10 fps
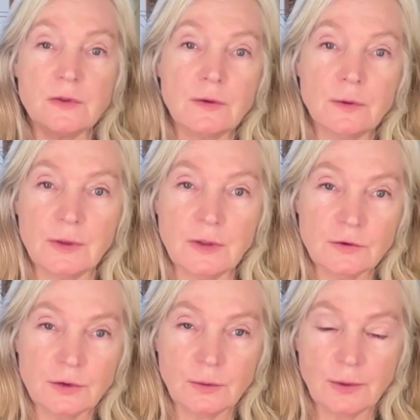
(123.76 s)
all
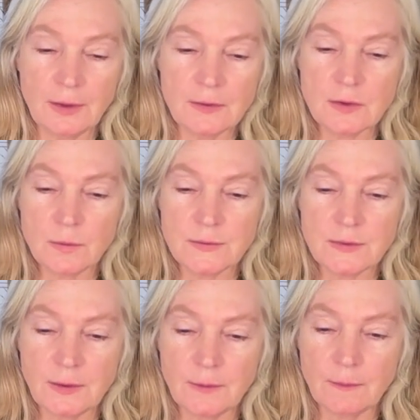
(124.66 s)
creation. Okay, it's always
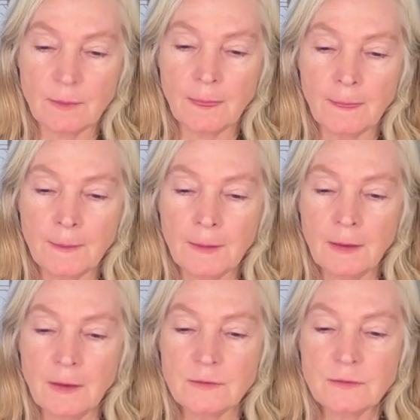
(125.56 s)
here.
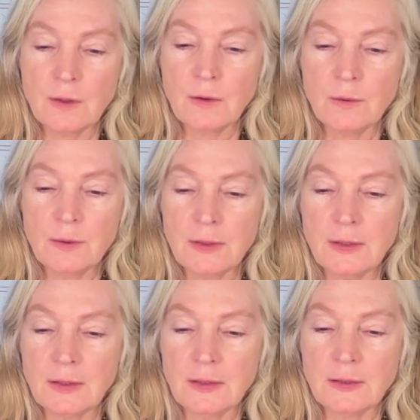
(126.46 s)
So
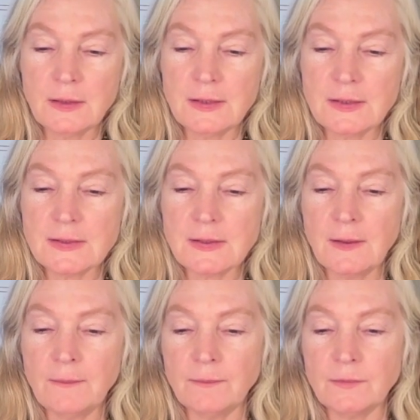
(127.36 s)
it's
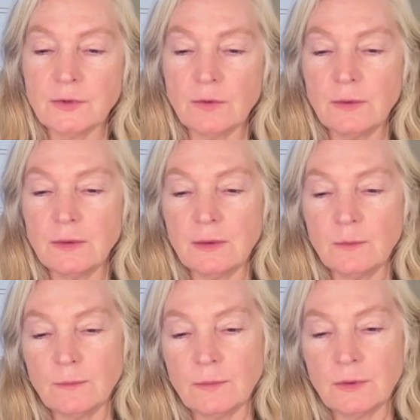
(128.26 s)
so
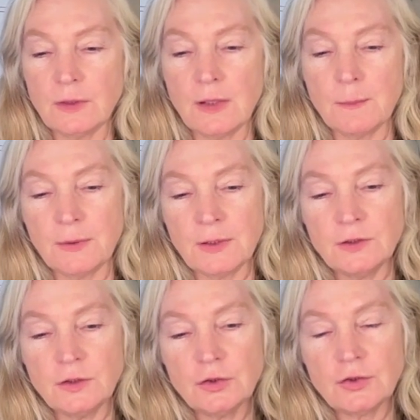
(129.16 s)
the
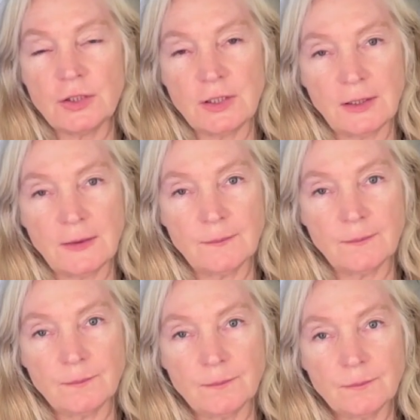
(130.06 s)
conditioning
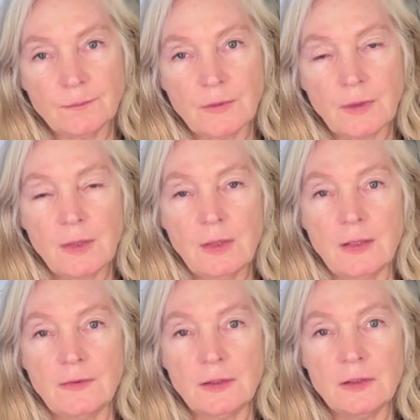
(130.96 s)

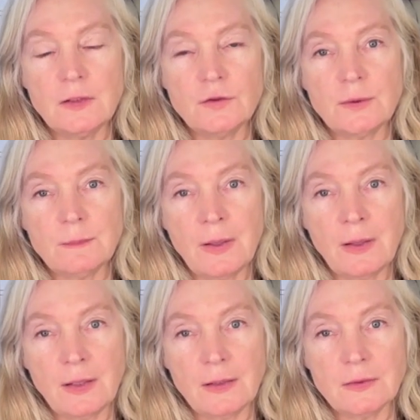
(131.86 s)
and the conditioned
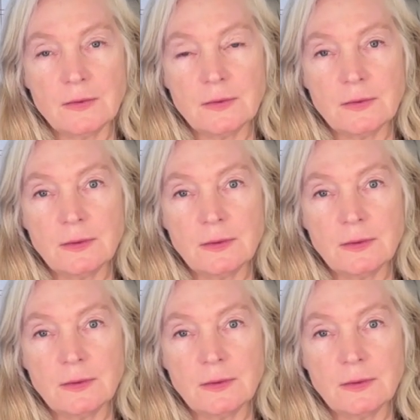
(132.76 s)
mind